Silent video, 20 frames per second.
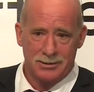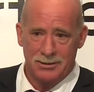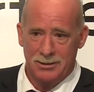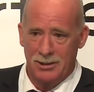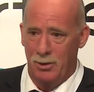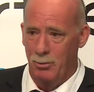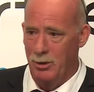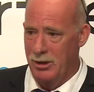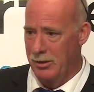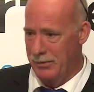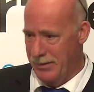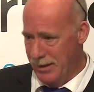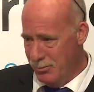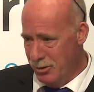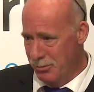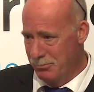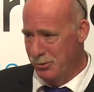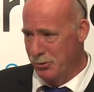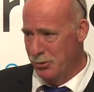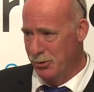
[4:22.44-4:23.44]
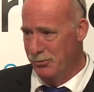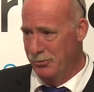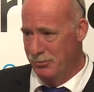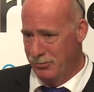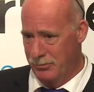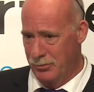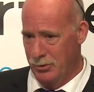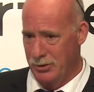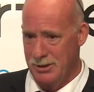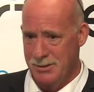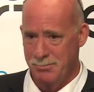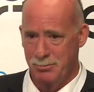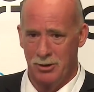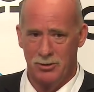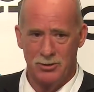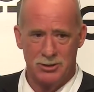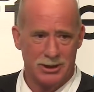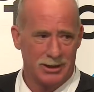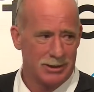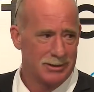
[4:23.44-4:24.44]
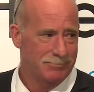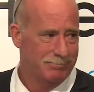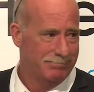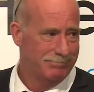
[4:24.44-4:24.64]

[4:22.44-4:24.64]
And we got them on board for this project.